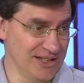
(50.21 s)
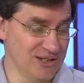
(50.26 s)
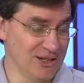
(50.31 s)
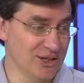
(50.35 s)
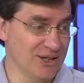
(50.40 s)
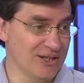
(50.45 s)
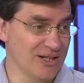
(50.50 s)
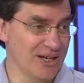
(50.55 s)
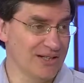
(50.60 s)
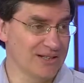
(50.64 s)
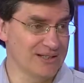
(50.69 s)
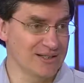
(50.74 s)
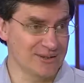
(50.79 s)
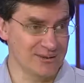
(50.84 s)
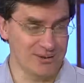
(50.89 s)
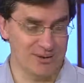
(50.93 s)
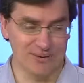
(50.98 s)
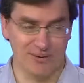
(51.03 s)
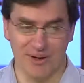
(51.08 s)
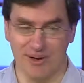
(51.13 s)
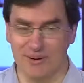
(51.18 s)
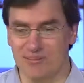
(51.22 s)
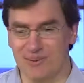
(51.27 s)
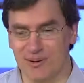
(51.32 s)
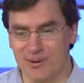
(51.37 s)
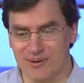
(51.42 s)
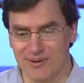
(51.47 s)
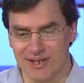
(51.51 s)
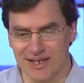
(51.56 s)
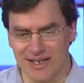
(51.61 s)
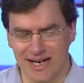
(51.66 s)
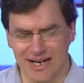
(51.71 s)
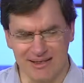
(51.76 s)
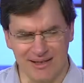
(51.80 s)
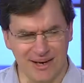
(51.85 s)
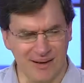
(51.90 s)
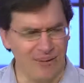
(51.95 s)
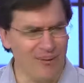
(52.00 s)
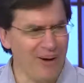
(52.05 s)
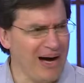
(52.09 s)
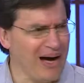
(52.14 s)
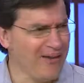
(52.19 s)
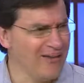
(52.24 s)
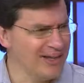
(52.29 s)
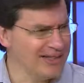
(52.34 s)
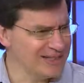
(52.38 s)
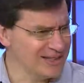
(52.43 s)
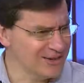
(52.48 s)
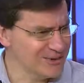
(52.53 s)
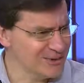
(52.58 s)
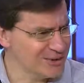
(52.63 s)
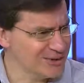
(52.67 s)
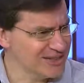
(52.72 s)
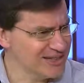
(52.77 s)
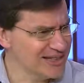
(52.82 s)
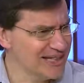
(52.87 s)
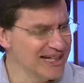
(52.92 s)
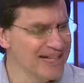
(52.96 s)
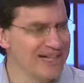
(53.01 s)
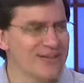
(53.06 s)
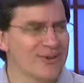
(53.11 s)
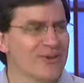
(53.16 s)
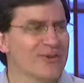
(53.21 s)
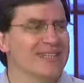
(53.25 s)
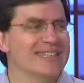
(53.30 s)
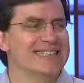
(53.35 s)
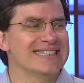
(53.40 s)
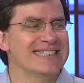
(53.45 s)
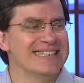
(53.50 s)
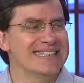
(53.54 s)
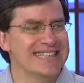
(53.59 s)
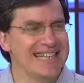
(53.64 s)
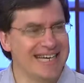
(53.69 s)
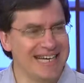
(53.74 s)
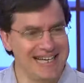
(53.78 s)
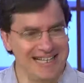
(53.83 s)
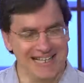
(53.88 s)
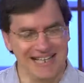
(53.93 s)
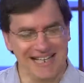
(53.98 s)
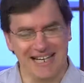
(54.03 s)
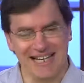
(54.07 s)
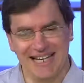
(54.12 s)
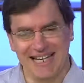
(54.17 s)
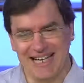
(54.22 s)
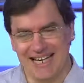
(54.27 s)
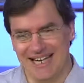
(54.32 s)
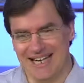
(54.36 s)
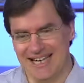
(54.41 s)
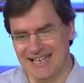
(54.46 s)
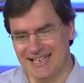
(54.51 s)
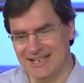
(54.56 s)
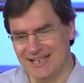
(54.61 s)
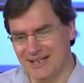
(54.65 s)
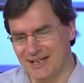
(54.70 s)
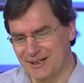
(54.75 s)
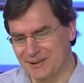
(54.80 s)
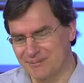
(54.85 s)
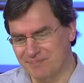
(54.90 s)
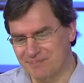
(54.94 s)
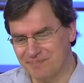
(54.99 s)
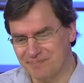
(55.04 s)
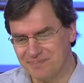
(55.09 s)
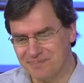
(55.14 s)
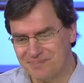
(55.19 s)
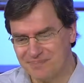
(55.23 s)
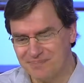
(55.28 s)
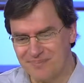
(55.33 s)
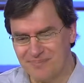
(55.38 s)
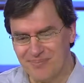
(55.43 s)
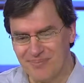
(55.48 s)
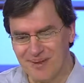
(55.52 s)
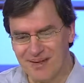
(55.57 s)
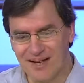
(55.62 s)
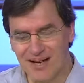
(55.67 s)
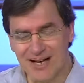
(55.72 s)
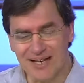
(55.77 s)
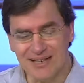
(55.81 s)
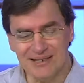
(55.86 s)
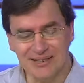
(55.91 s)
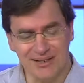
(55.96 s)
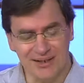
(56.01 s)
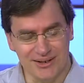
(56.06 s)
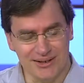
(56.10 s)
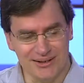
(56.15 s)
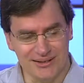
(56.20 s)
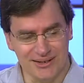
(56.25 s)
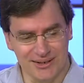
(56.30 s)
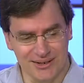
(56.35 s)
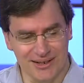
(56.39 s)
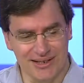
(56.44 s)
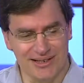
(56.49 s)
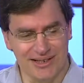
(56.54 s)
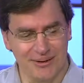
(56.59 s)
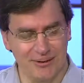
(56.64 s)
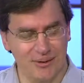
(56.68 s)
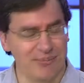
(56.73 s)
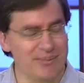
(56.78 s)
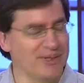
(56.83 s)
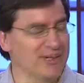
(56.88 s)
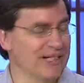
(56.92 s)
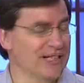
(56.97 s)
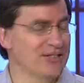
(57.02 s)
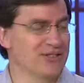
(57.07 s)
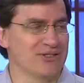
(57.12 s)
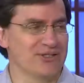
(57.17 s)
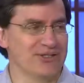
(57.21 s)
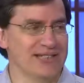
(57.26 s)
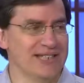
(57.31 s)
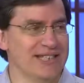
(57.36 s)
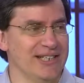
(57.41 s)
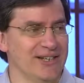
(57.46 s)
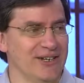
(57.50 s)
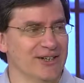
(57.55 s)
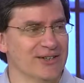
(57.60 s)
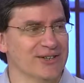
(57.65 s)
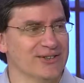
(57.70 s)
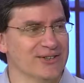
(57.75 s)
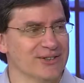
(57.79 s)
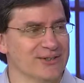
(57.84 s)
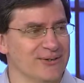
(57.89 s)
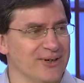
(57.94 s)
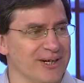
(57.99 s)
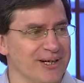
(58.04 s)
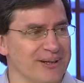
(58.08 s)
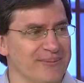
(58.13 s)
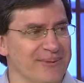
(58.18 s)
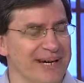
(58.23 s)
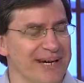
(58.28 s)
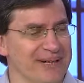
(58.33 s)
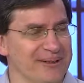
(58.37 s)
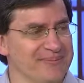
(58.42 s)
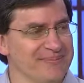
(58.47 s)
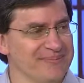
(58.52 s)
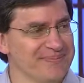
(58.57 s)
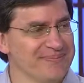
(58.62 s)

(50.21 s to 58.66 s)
And she mm. thought this was very moving. And I thought, wow, that's interesting. I didn't know they did that. And um, I started to think that would be an interesting character to write about.